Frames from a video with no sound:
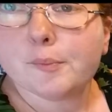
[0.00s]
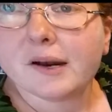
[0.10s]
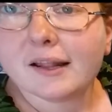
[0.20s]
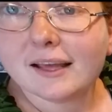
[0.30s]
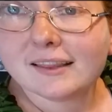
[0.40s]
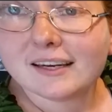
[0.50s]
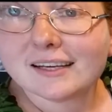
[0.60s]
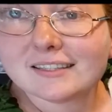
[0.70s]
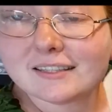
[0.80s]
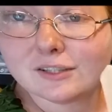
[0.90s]
but I like the
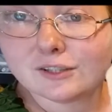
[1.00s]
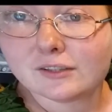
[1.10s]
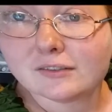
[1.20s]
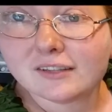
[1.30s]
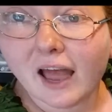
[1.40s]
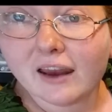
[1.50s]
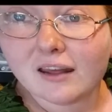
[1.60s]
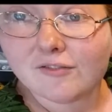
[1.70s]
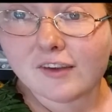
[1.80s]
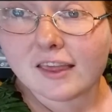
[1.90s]
nice little
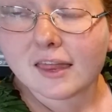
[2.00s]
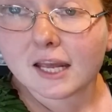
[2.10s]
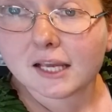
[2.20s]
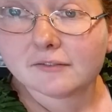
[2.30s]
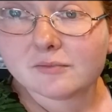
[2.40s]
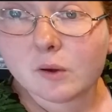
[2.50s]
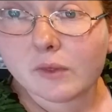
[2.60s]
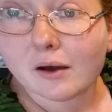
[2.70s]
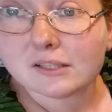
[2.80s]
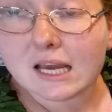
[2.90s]
tidy V that it gives me
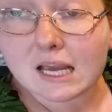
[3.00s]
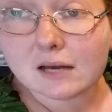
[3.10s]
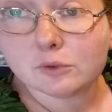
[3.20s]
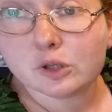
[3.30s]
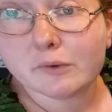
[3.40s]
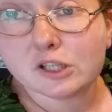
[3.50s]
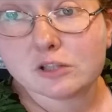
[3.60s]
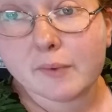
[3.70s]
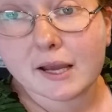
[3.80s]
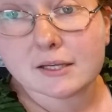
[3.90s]
without taking up too much
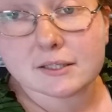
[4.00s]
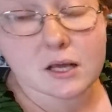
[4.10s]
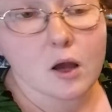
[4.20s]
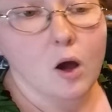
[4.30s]
space